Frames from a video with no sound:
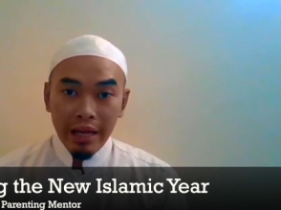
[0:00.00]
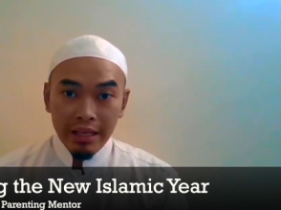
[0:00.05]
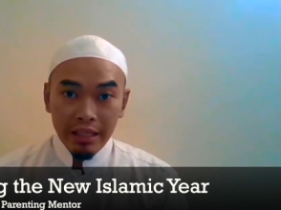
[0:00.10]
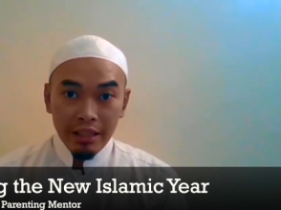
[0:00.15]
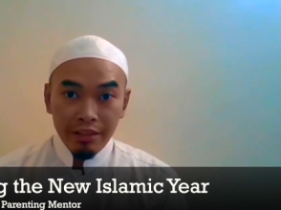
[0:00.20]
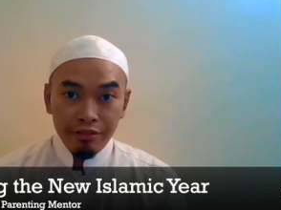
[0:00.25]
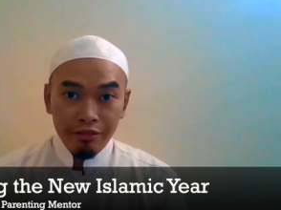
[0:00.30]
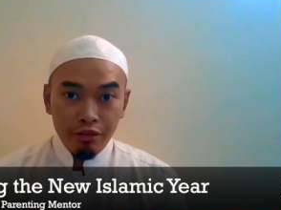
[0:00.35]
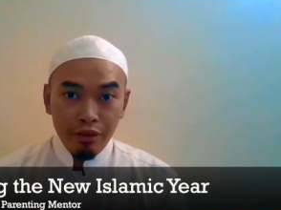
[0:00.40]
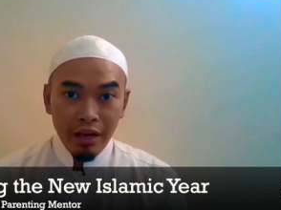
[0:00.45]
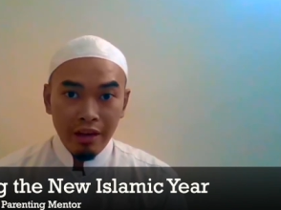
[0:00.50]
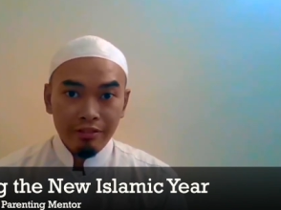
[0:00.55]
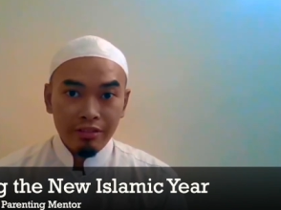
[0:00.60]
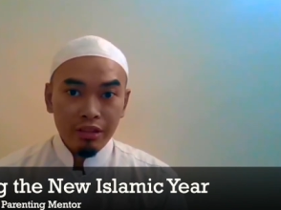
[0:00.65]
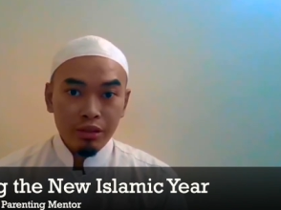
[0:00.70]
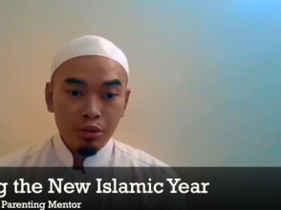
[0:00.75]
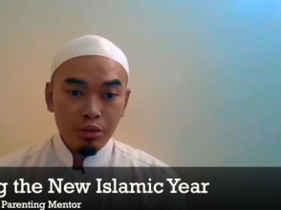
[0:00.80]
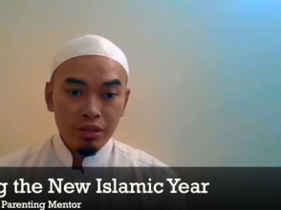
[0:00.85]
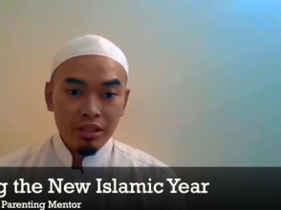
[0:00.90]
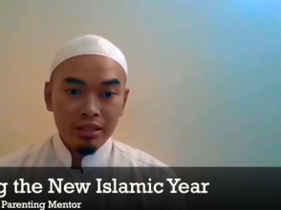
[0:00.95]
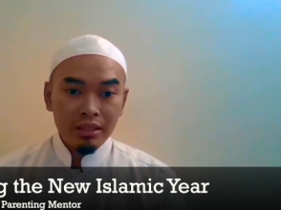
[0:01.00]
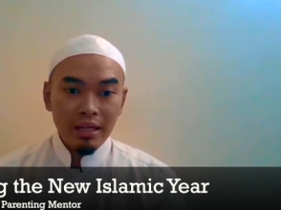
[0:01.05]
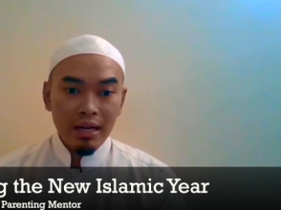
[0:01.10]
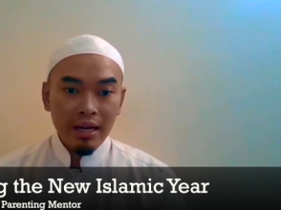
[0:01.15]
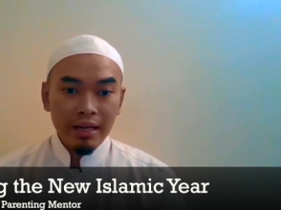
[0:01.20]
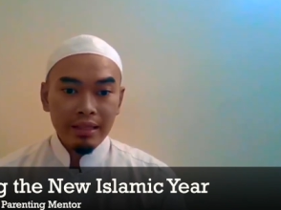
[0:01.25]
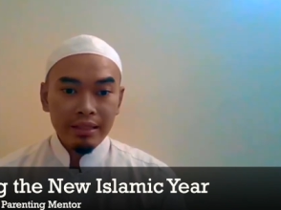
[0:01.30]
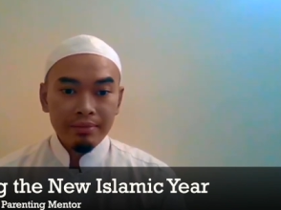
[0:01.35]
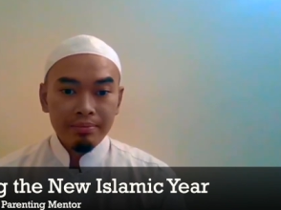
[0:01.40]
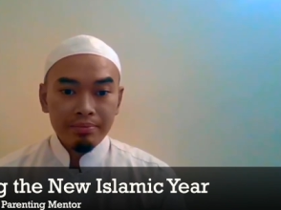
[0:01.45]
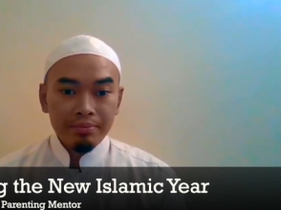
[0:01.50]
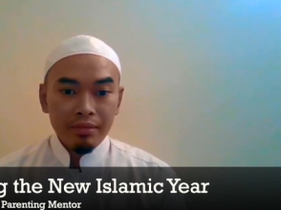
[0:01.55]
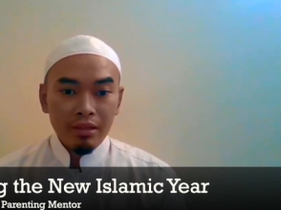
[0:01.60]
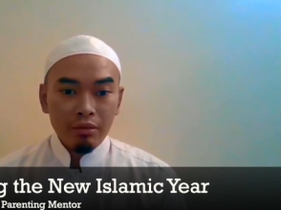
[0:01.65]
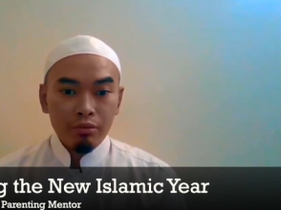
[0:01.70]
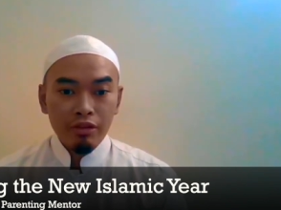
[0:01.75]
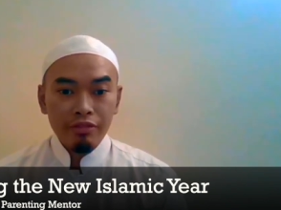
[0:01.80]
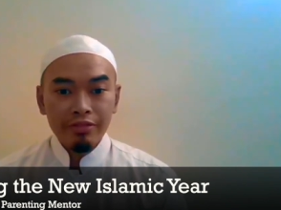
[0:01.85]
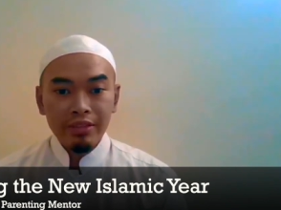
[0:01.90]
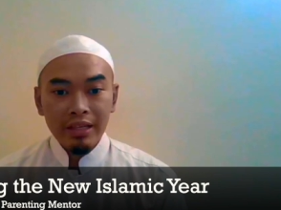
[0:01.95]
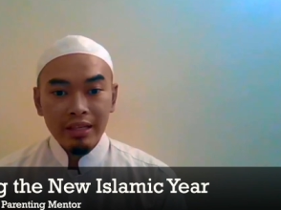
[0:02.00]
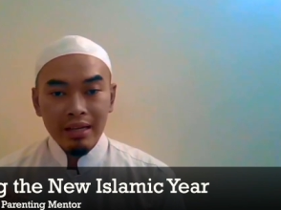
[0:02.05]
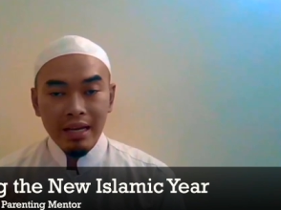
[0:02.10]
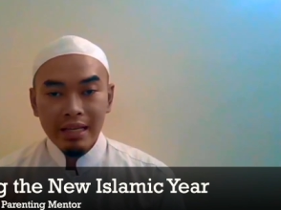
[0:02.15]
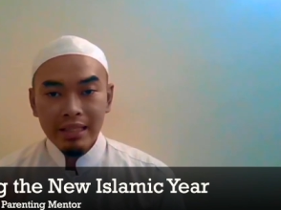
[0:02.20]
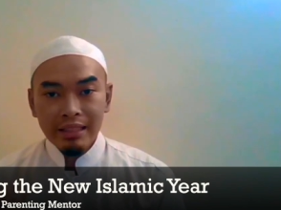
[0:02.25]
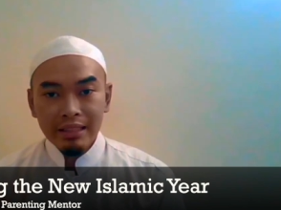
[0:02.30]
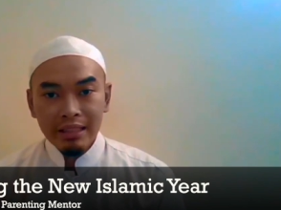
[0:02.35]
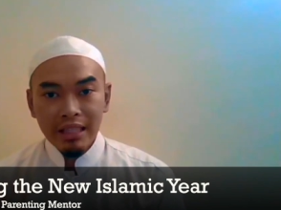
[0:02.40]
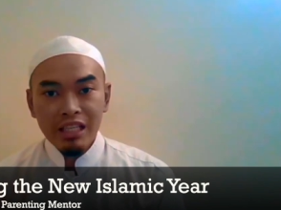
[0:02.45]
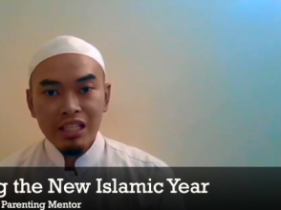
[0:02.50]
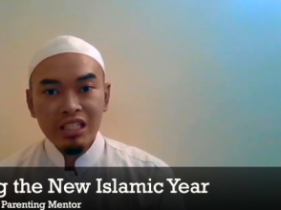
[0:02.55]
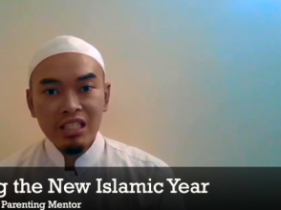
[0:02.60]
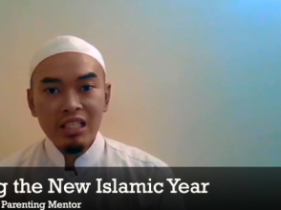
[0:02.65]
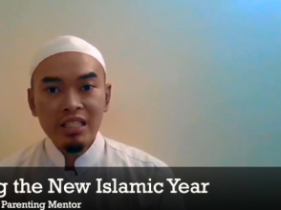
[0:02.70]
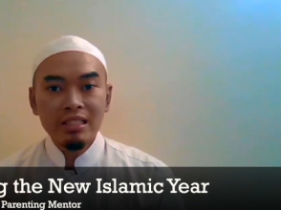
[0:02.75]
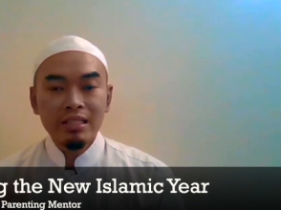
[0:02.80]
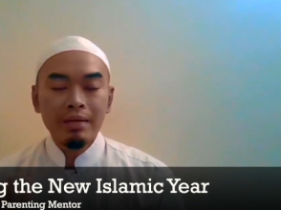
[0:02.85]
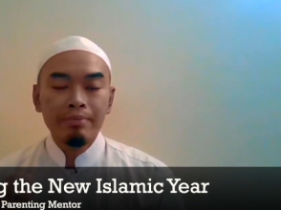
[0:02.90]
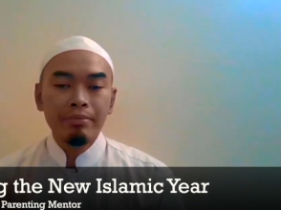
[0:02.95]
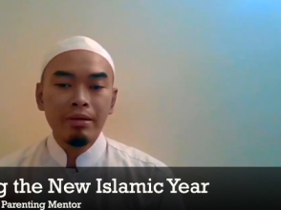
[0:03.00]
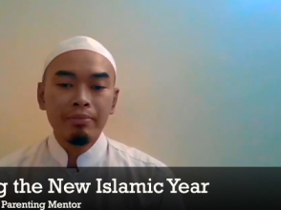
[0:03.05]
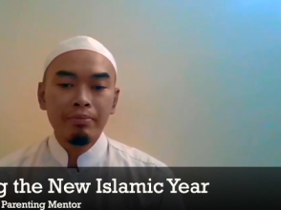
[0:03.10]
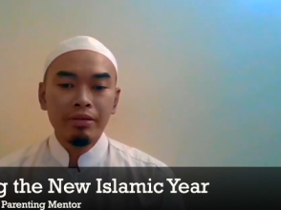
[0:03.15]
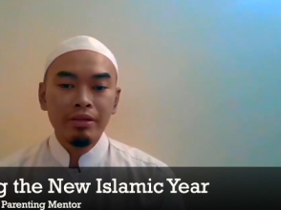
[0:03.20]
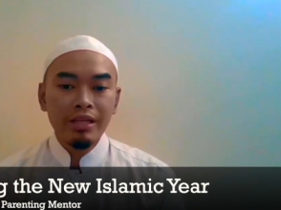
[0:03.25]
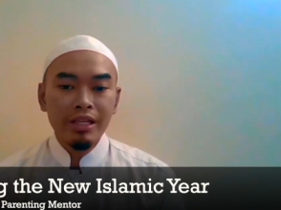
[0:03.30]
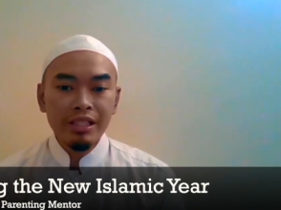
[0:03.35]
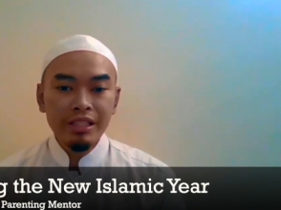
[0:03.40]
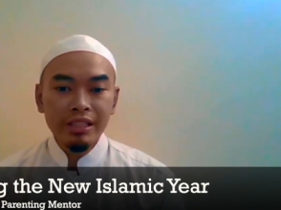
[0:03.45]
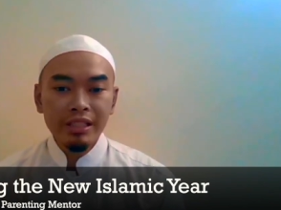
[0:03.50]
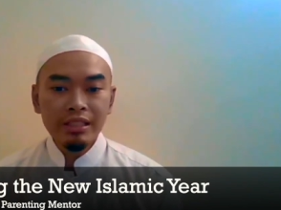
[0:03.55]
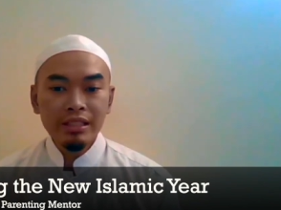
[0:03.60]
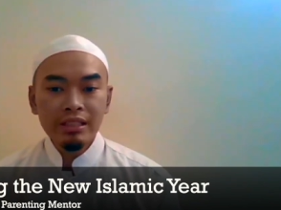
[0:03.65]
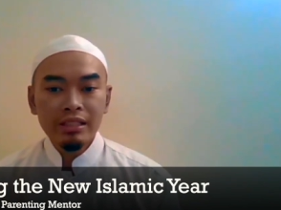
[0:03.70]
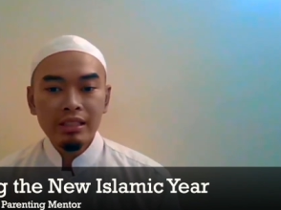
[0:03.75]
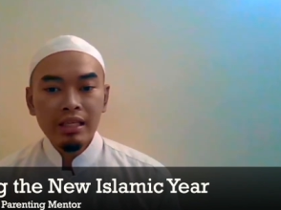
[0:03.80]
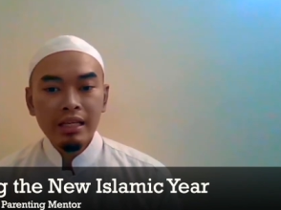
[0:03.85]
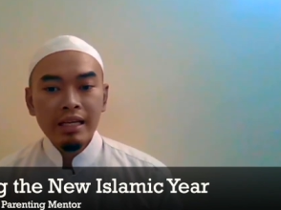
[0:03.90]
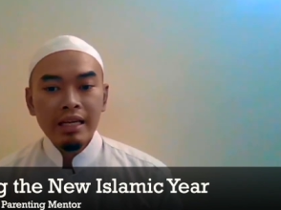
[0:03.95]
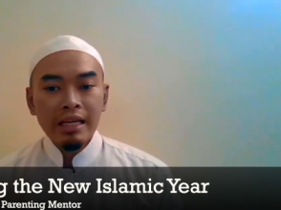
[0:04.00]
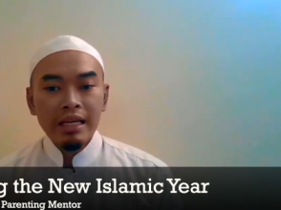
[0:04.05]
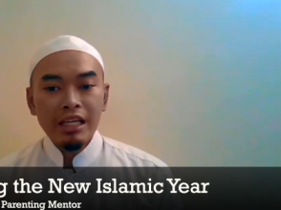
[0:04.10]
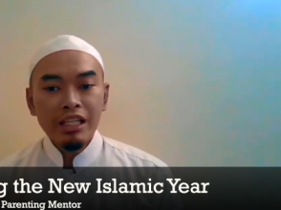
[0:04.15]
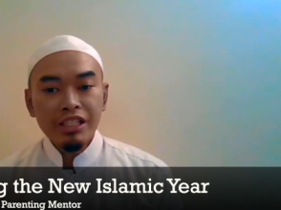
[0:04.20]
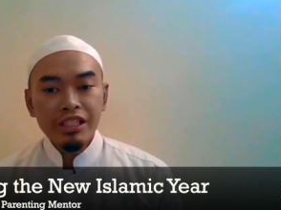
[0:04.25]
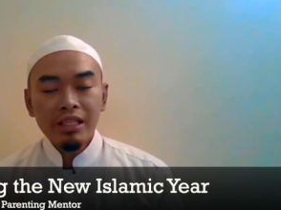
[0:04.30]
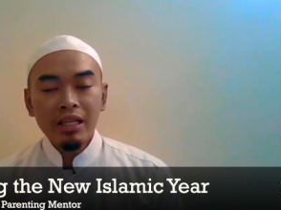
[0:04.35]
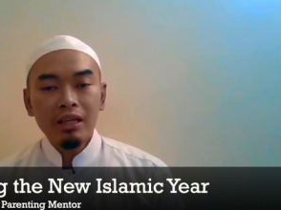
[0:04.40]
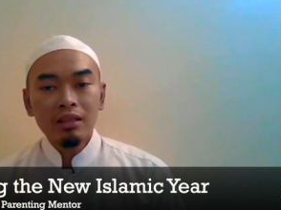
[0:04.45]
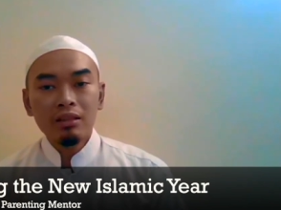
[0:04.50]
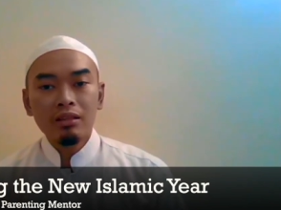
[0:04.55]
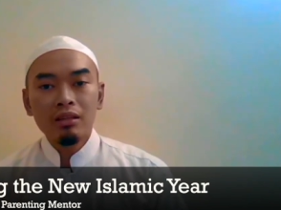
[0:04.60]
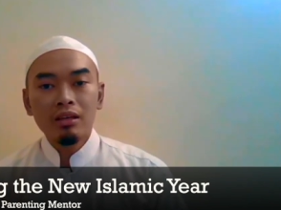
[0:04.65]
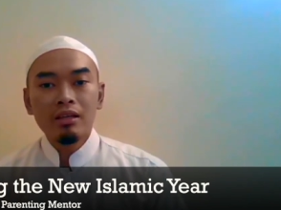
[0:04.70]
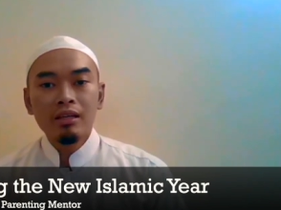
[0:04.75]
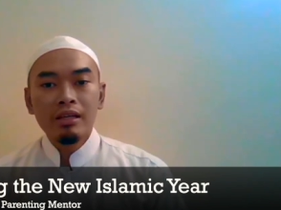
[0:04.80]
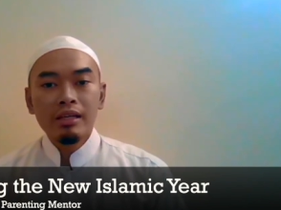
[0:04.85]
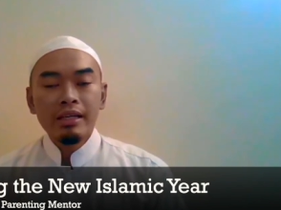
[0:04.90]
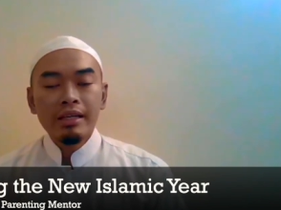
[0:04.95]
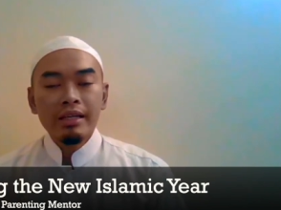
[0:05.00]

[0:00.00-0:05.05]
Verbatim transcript: if we have a good start with the right intentions and preparations, inshallah,